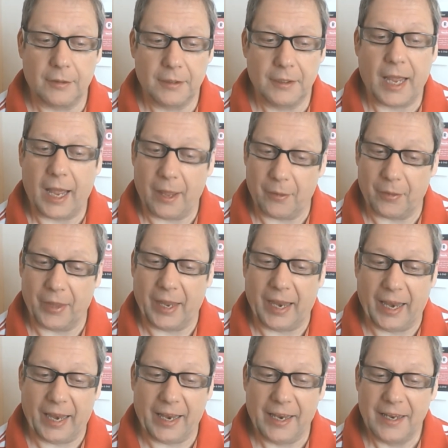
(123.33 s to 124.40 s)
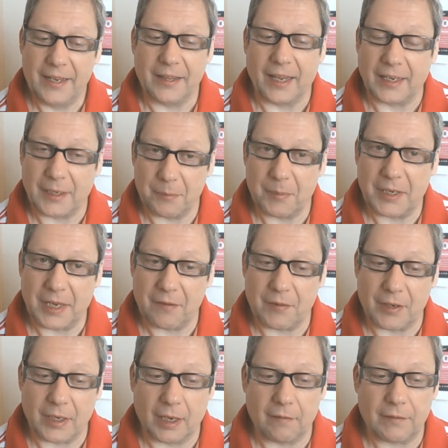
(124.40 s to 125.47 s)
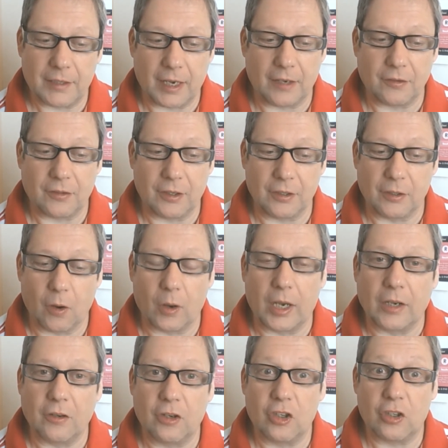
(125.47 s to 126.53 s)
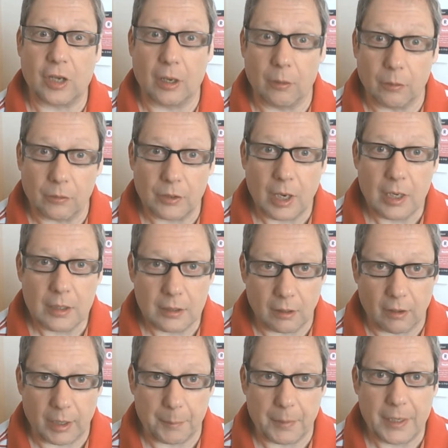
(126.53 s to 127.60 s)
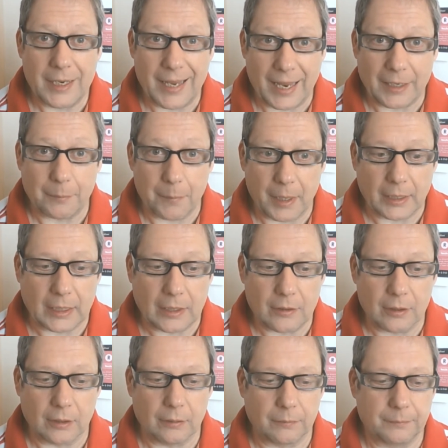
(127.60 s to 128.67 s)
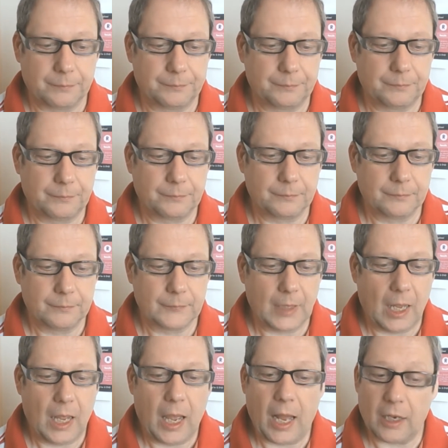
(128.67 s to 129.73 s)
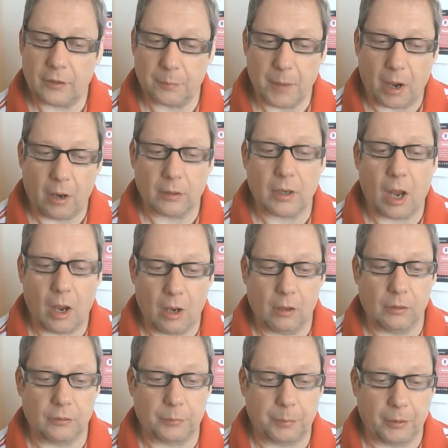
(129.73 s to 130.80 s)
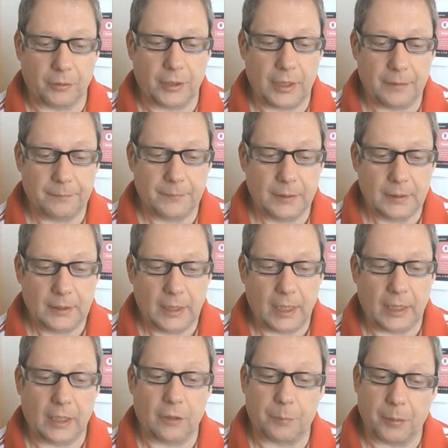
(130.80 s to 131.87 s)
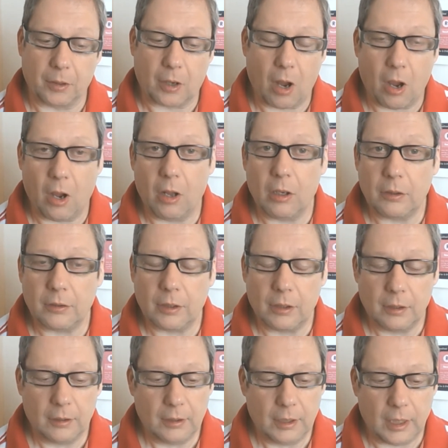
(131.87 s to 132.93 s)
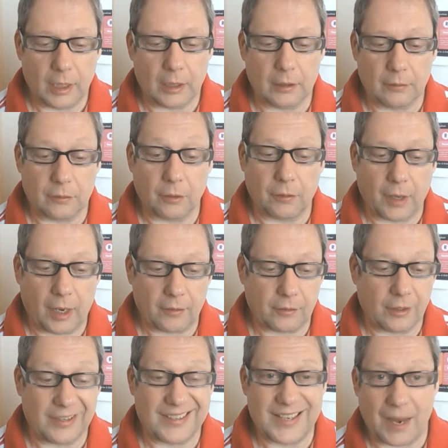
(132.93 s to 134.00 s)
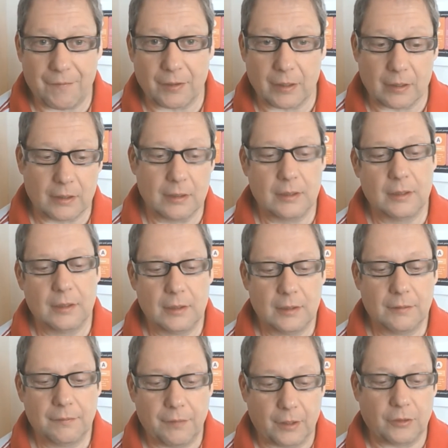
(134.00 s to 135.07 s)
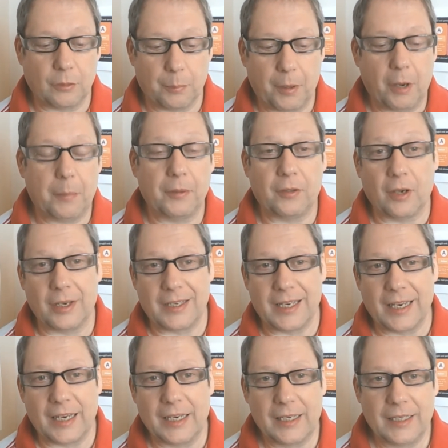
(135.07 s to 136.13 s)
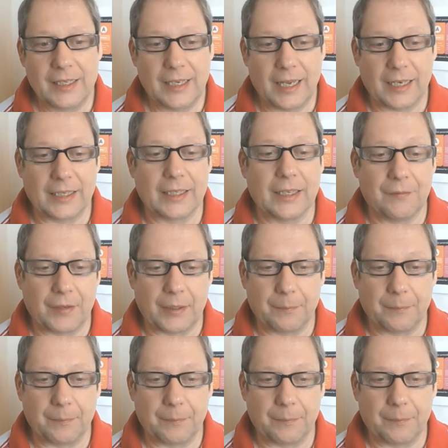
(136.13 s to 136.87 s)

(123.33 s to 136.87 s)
out there they can be giving their attention, knowledge, skills, time, and money to. And as Mark Earls put it in his book Heard in 2007, find your purpose idea and live it.